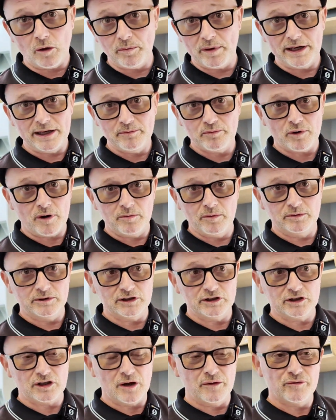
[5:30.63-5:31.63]
any problems
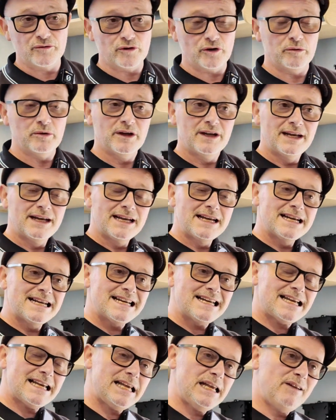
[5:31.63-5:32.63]
that's going through.
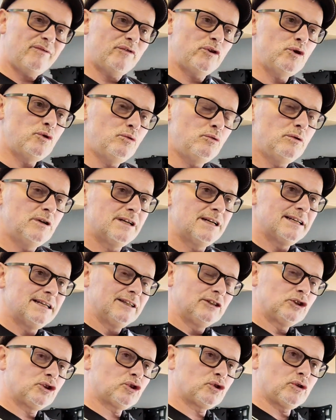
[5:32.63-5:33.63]
If you
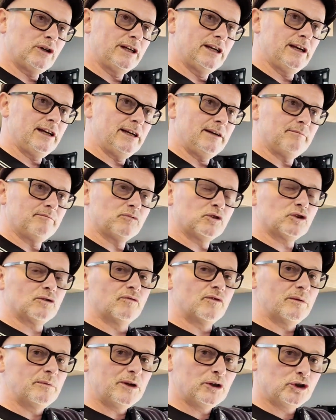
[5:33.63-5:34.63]
trigger
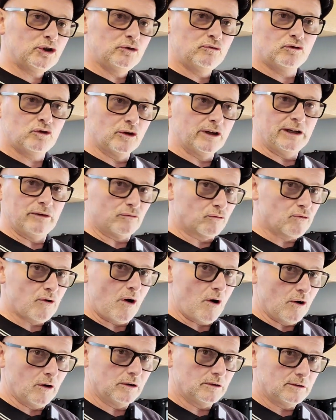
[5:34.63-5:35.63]
something because you've done it
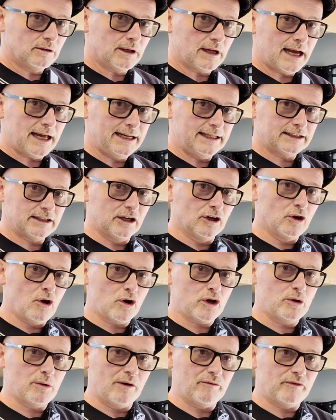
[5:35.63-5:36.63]
wrong and it's going to
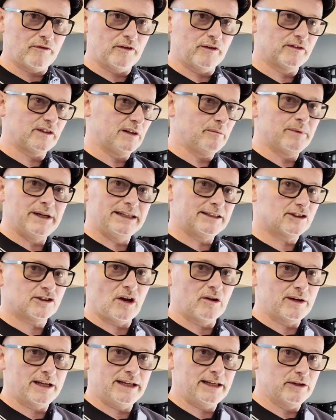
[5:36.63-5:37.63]
lock you up for 15 minutes,
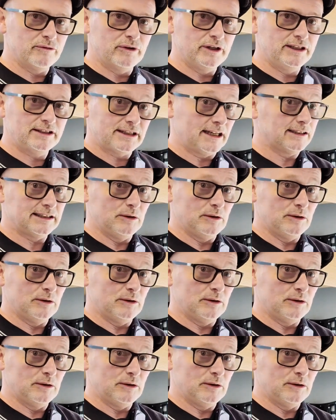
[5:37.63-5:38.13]
don't hit your reset.